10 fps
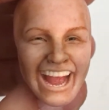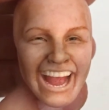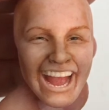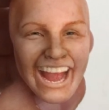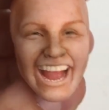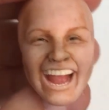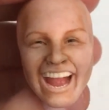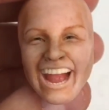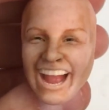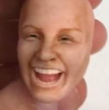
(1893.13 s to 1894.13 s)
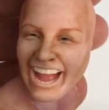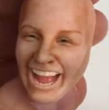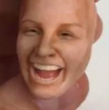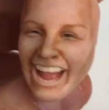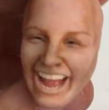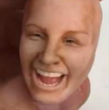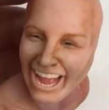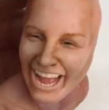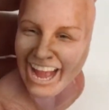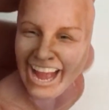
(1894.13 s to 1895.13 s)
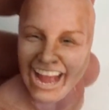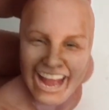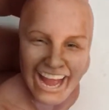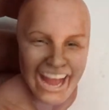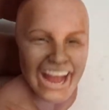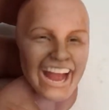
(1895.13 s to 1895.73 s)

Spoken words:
I'm not gonna pay too much attention to that because I want to